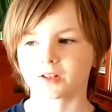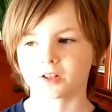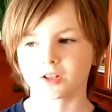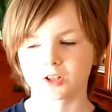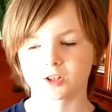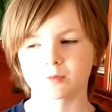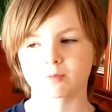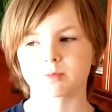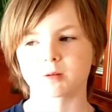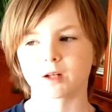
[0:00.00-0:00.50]
there
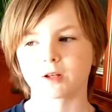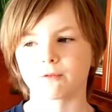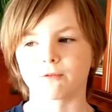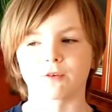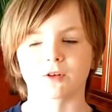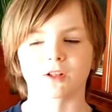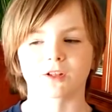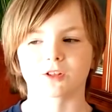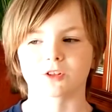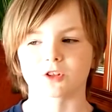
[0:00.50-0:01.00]
and it's pretty
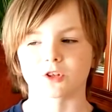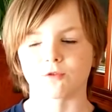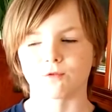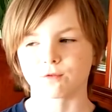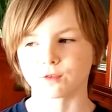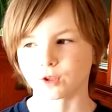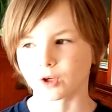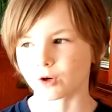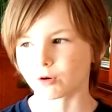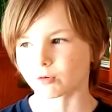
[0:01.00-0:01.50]
fun. There's a
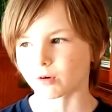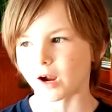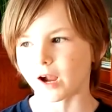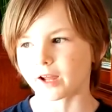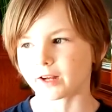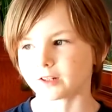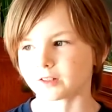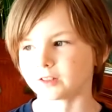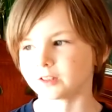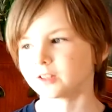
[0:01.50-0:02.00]

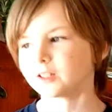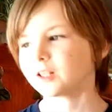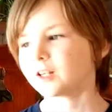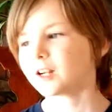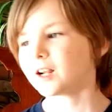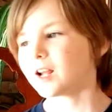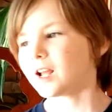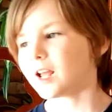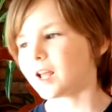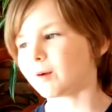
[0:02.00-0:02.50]
Flowrider,
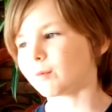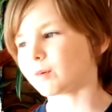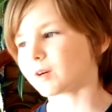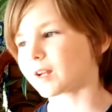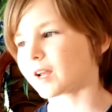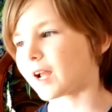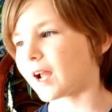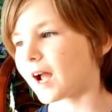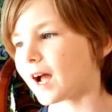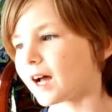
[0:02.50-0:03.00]
and what it